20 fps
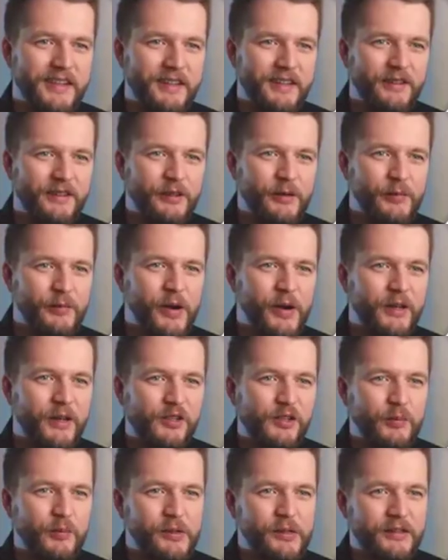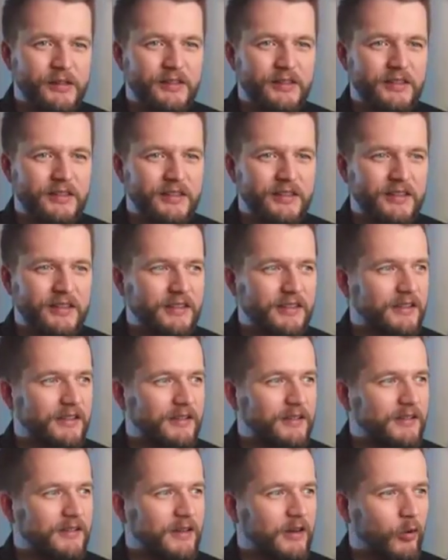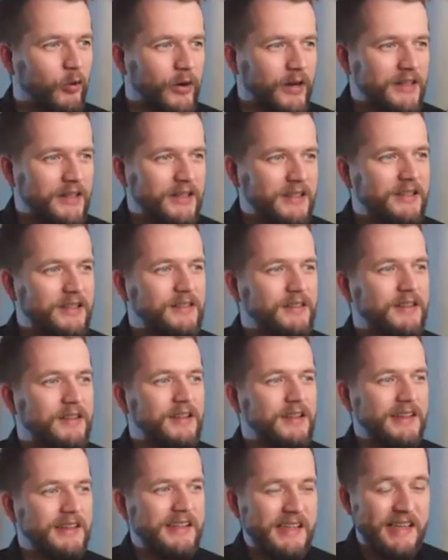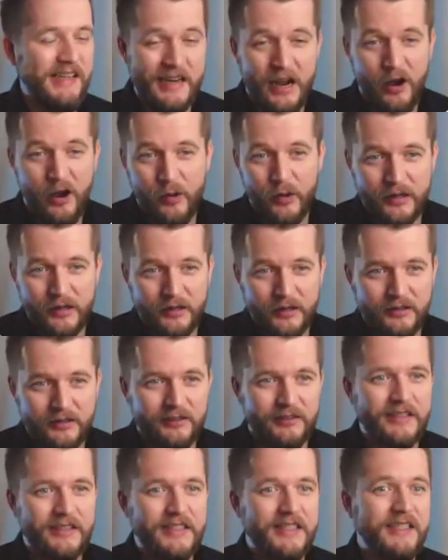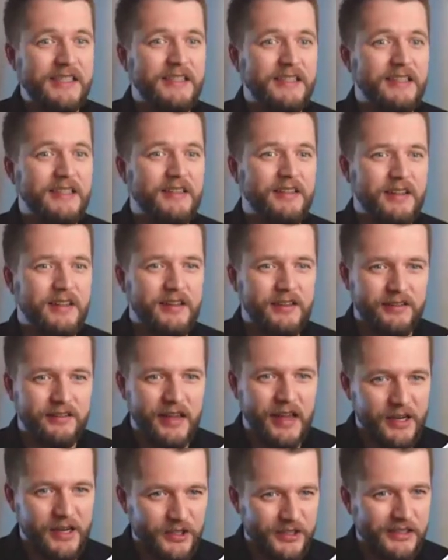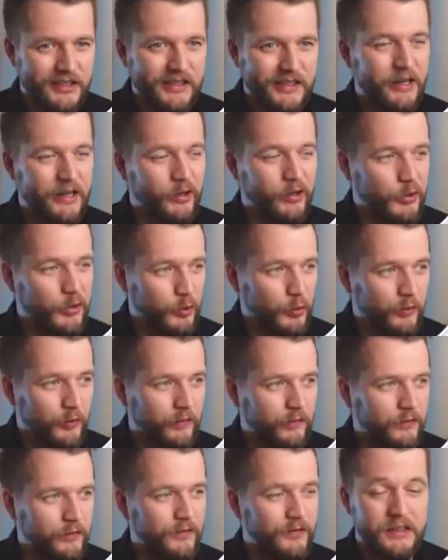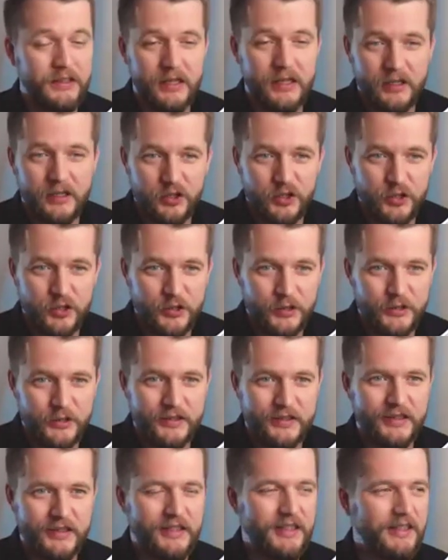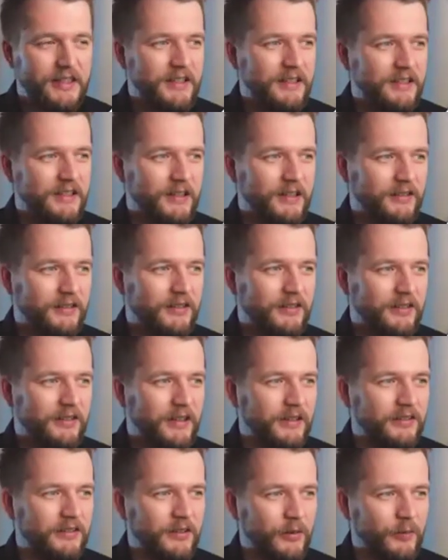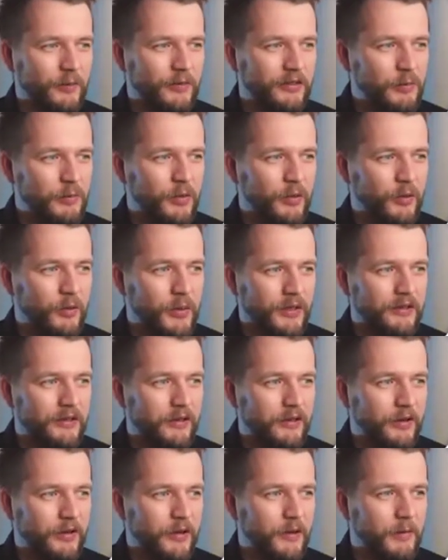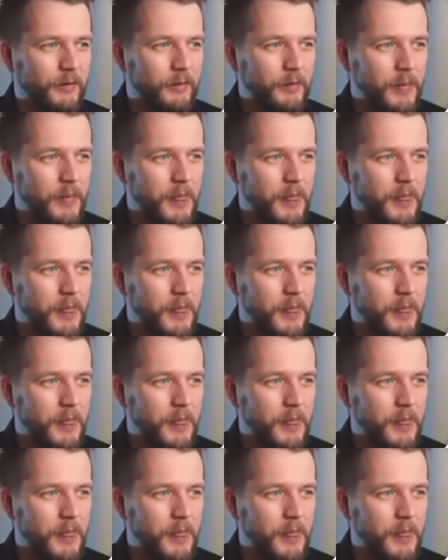too much, but already now I can see that it's actually a roof texture, not some simple material.